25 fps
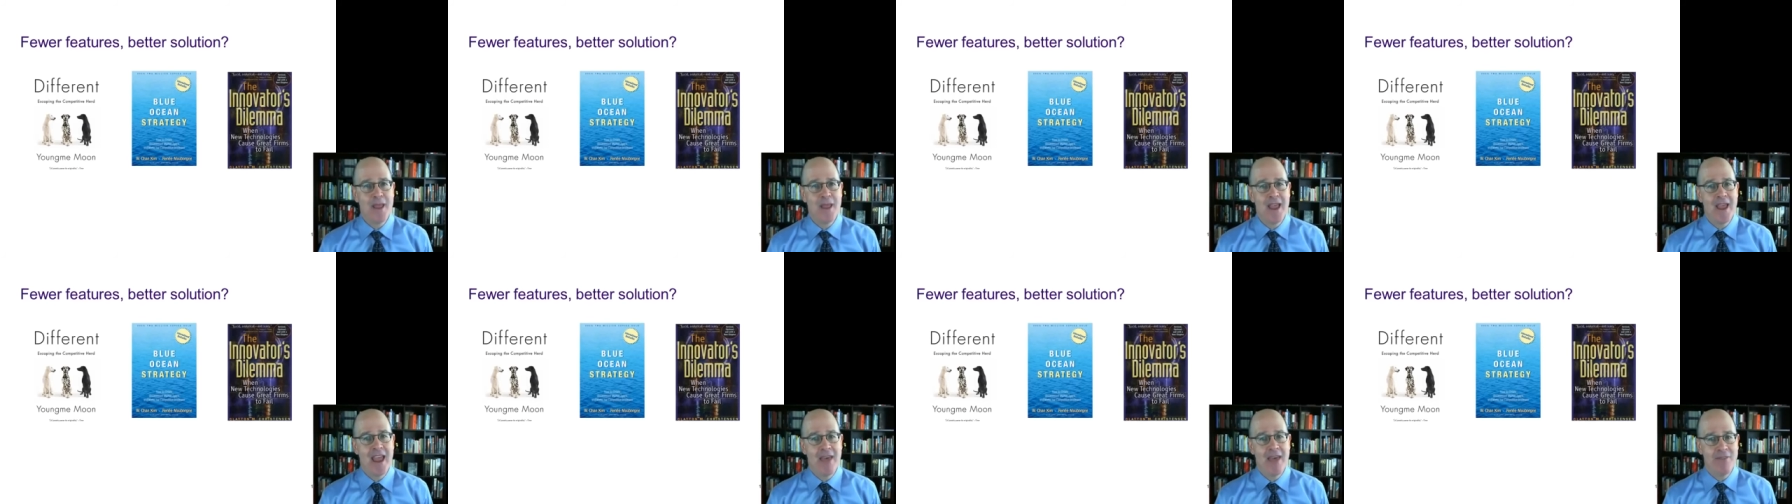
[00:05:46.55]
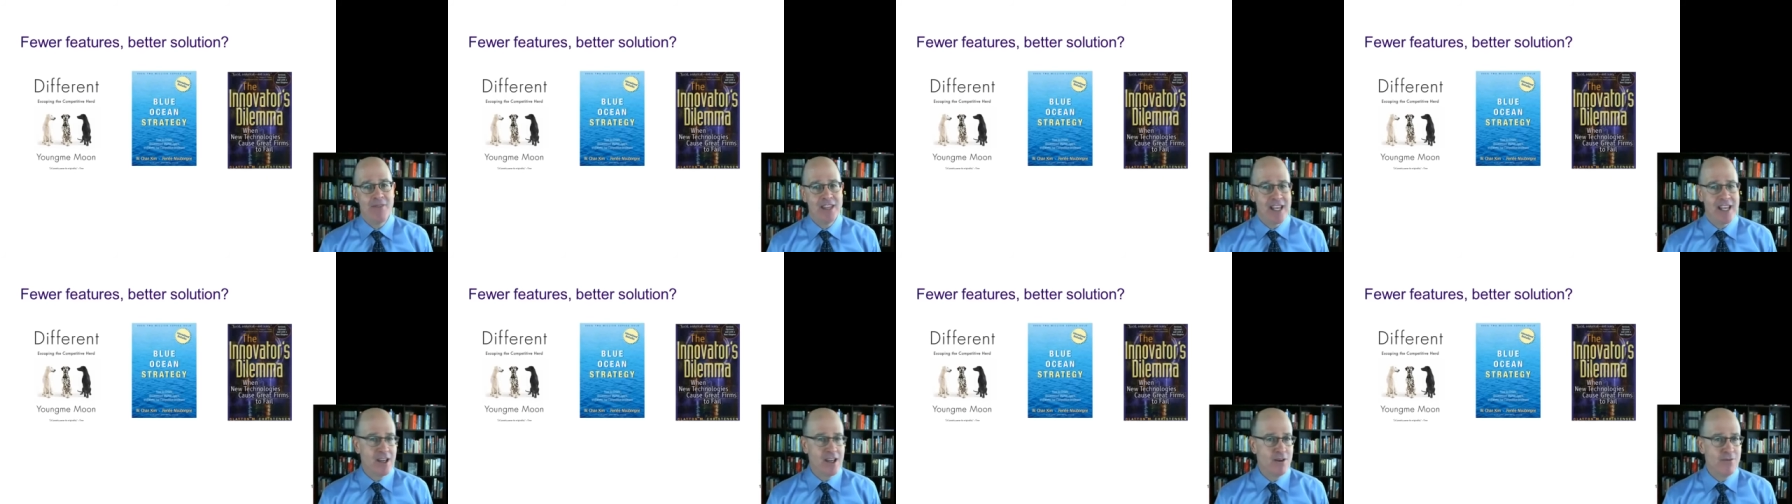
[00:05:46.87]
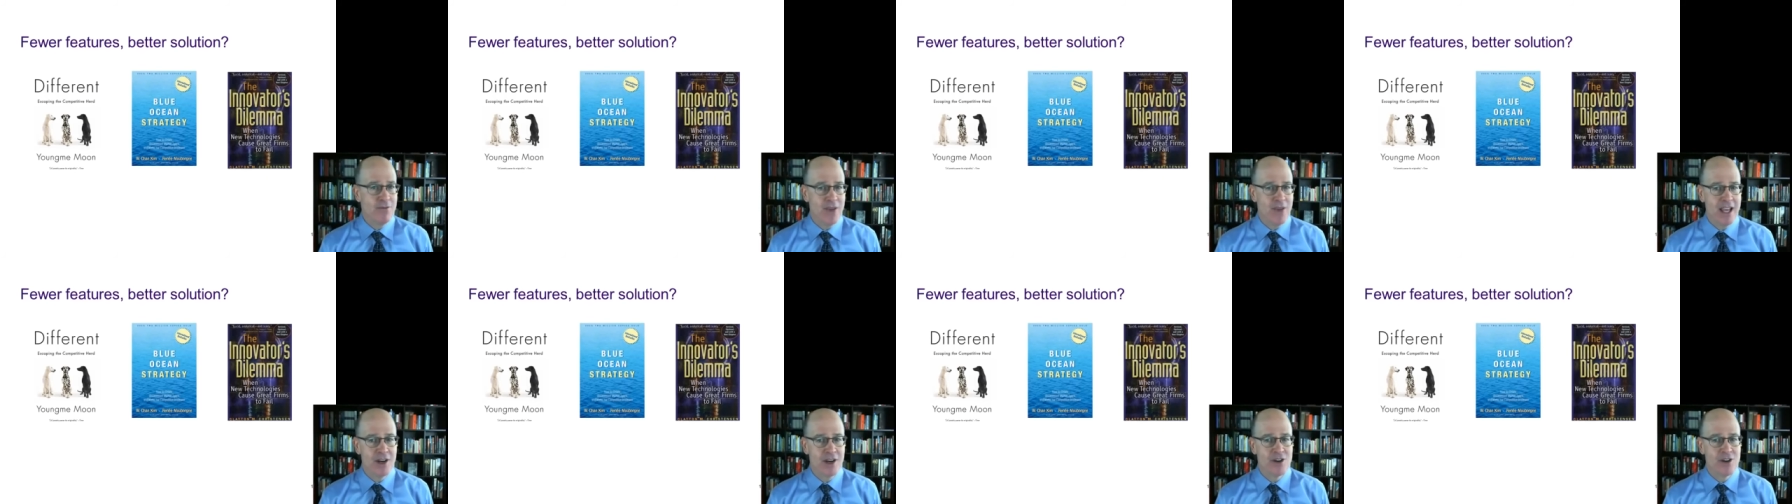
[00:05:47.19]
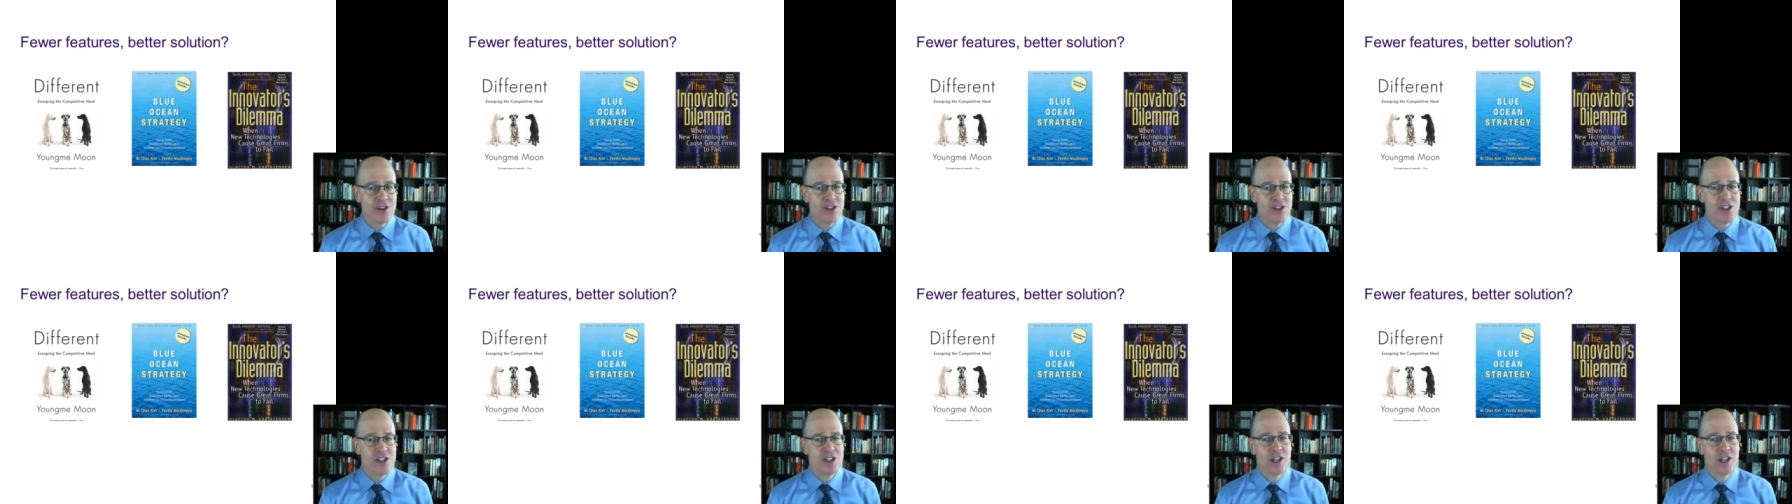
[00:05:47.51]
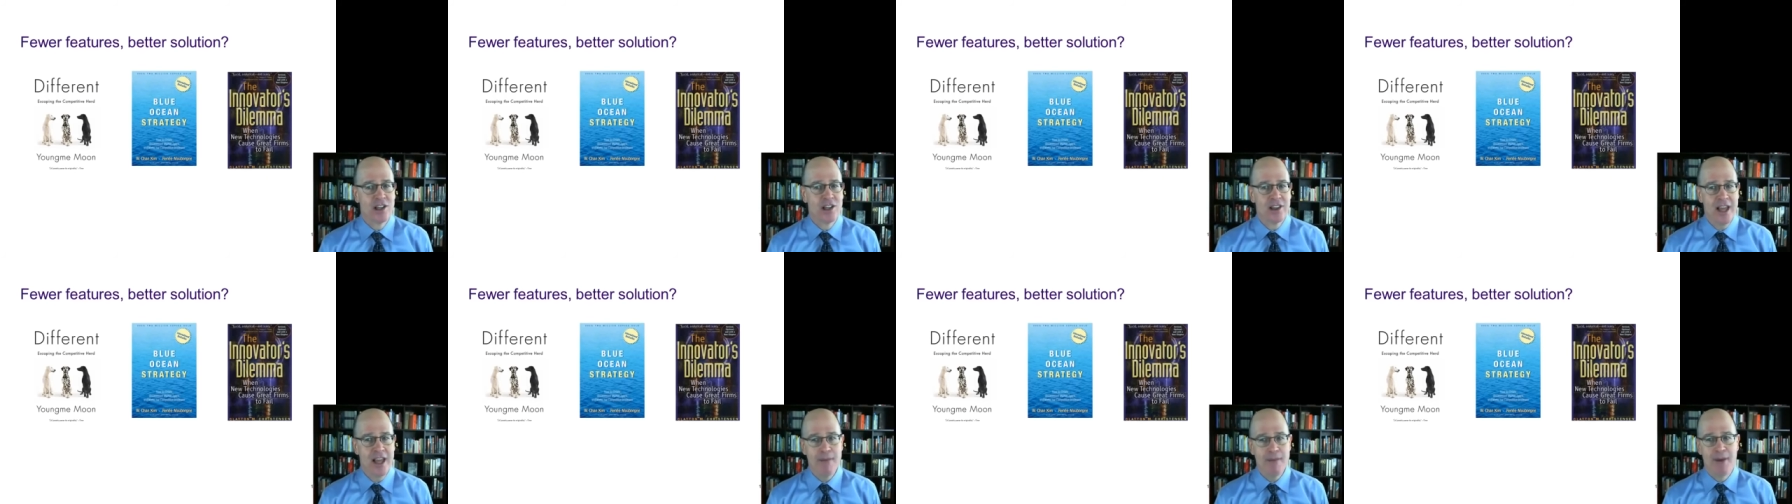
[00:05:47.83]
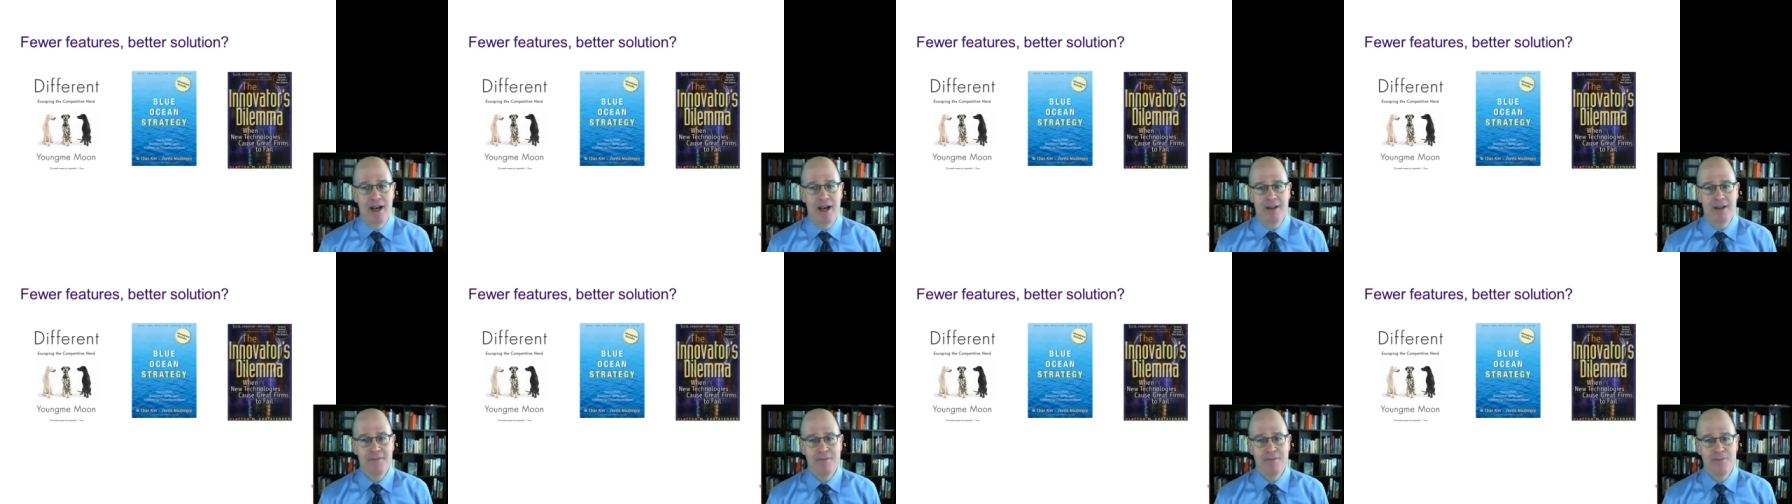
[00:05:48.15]
and The Innovator's
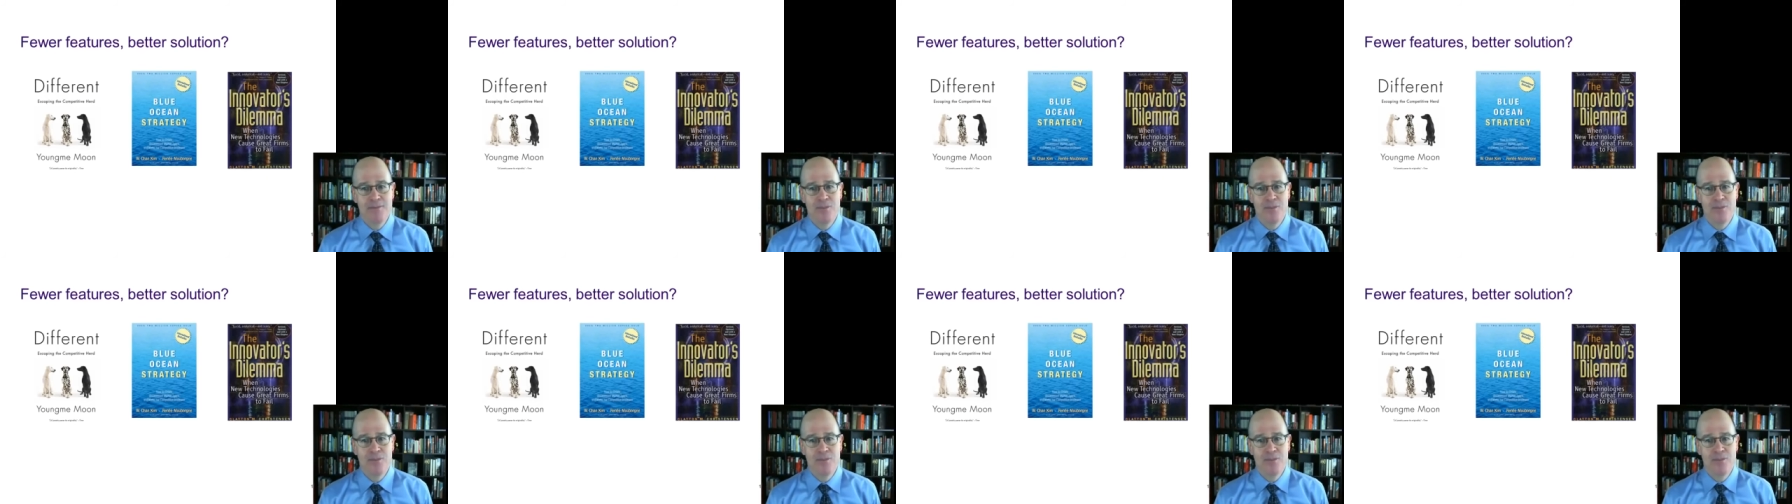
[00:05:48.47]
Dilemma